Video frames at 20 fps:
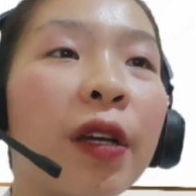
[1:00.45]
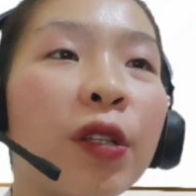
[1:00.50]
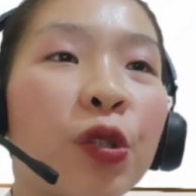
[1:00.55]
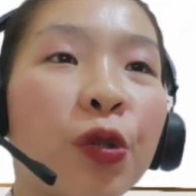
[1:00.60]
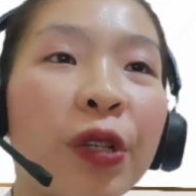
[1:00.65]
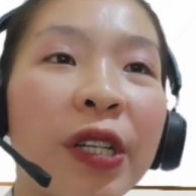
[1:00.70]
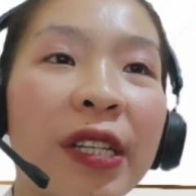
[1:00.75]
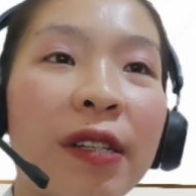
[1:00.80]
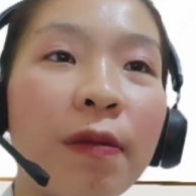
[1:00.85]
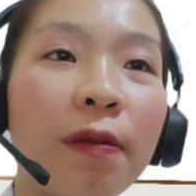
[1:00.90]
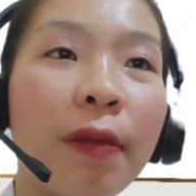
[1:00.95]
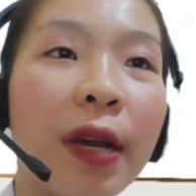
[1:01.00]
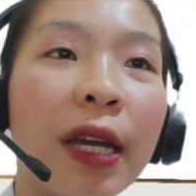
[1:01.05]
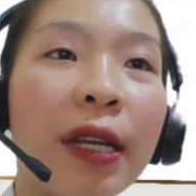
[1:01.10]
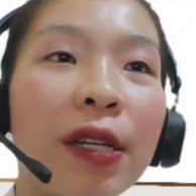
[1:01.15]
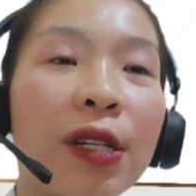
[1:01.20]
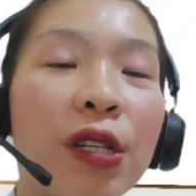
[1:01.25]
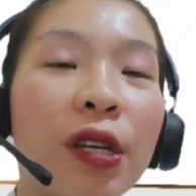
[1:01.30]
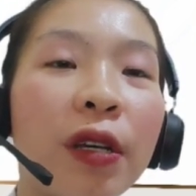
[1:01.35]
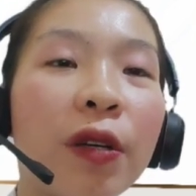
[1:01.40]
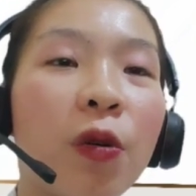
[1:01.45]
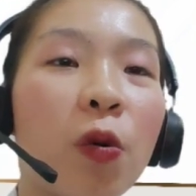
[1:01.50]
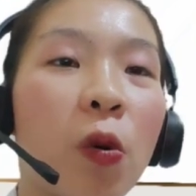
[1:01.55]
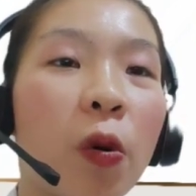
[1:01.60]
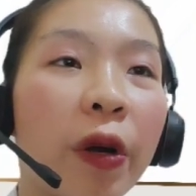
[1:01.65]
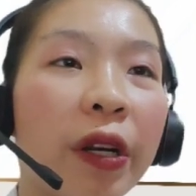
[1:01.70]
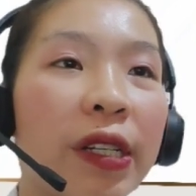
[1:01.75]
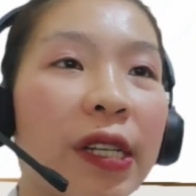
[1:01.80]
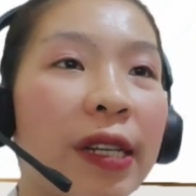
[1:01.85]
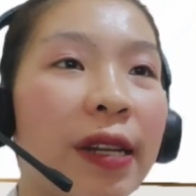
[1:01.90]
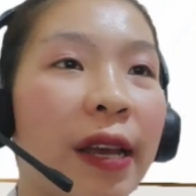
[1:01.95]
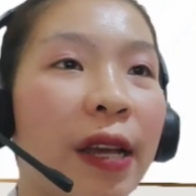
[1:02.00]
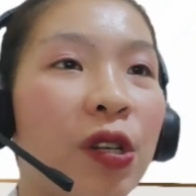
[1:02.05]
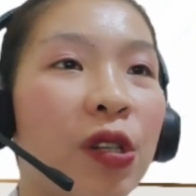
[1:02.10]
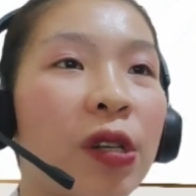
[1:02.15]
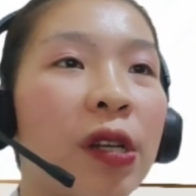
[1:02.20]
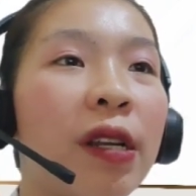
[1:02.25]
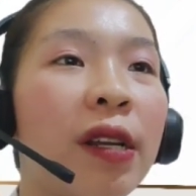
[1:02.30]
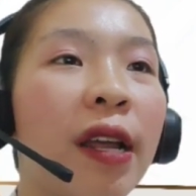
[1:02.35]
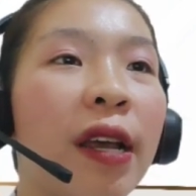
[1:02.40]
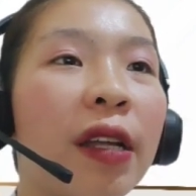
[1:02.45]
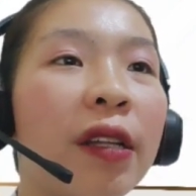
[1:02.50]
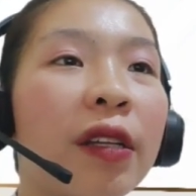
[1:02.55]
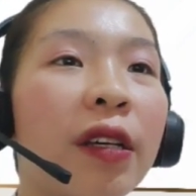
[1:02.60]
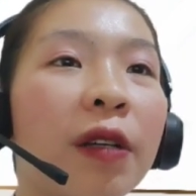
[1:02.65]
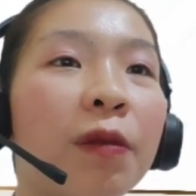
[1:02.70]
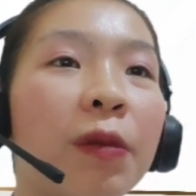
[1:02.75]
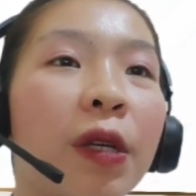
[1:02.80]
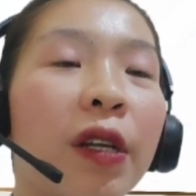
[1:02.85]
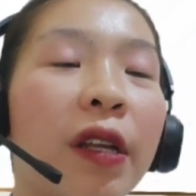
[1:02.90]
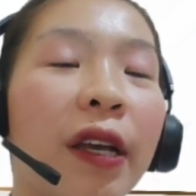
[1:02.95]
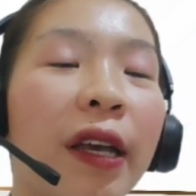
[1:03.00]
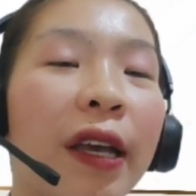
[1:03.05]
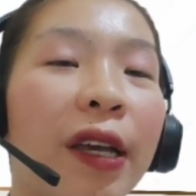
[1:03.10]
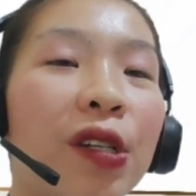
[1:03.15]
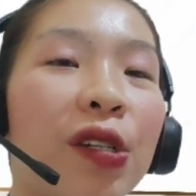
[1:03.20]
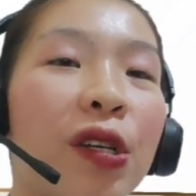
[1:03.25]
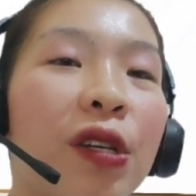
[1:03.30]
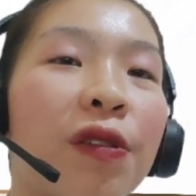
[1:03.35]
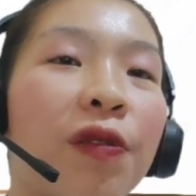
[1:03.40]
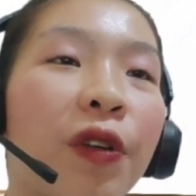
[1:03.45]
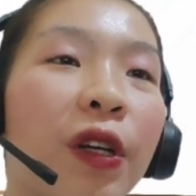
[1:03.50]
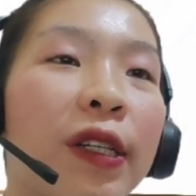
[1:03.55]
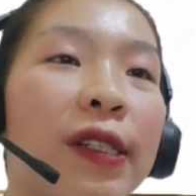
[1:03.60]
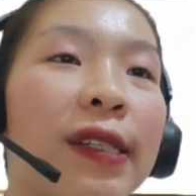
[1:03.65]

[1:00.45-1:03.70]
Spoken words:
treatment coordination, and communication for